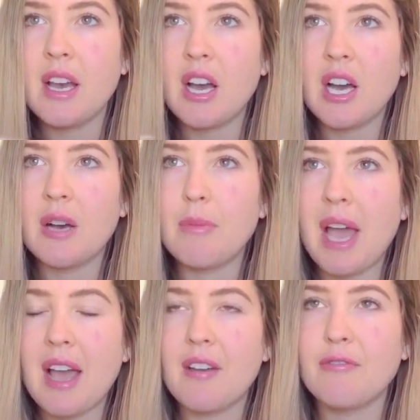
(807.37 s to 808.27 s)

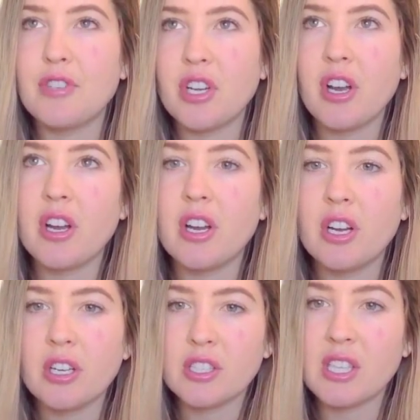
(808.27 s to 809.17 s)

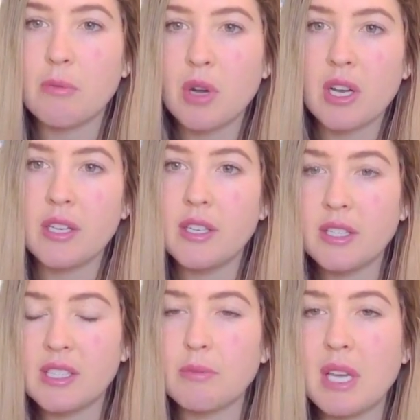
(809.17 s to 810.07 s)
after
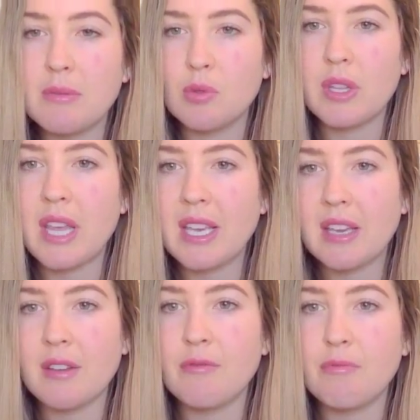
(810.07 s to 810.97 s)
sometimes when they
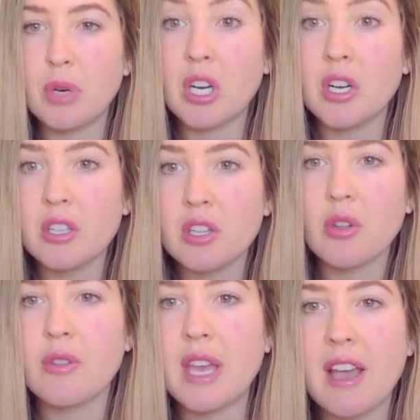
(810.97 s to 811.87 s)
give birth,
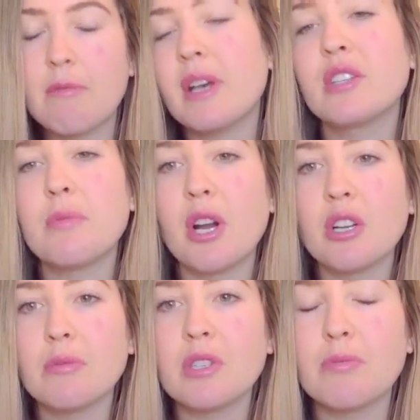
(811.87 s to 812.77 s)
they have
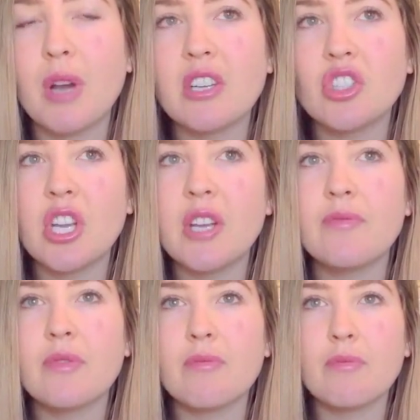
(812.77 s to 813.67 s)
postpartum
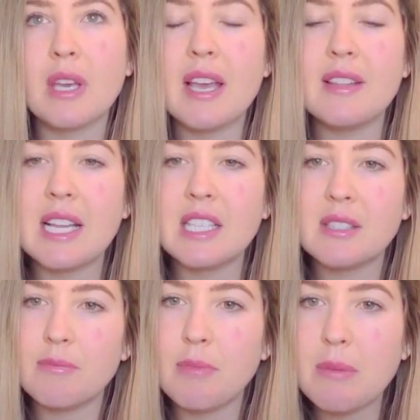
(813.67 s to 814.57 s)
depression, and
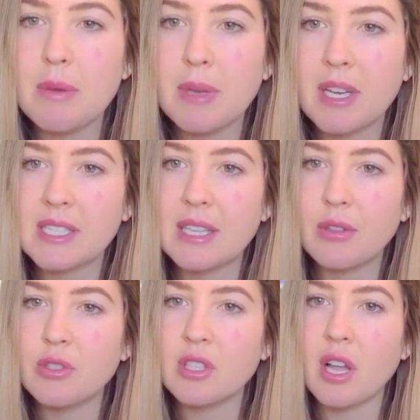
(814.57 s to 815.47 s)
that may be because they
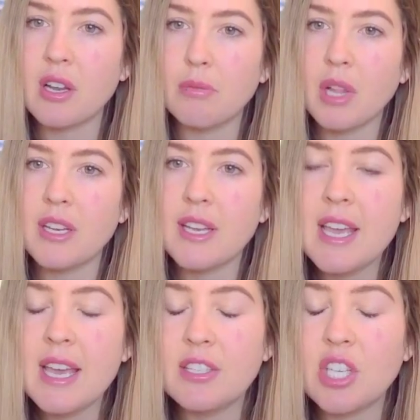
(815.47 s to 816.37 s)
lose a lot of blood.
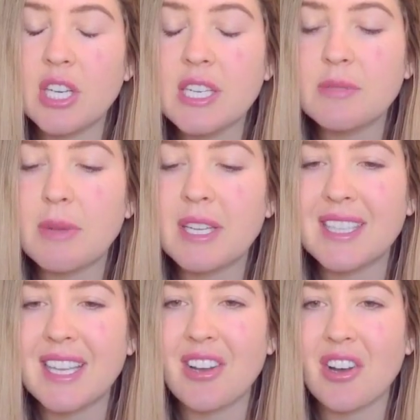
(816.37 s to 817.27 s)
Chinese
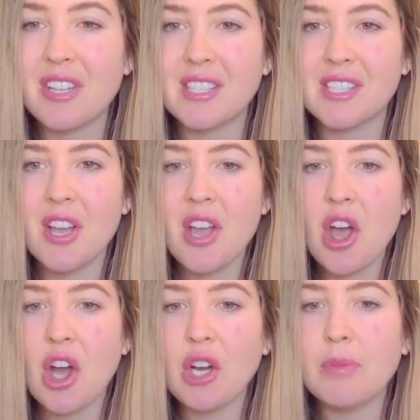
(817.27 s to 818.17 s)
medicine, they call this
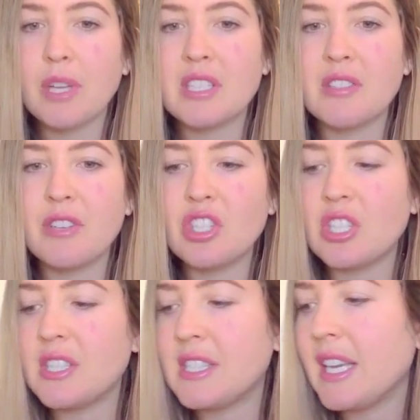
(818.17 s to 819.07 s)
heart blood
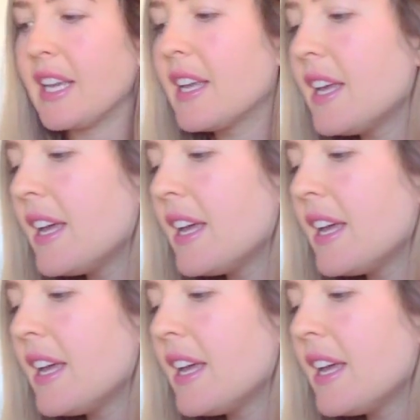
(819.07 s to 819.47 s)
deficiency.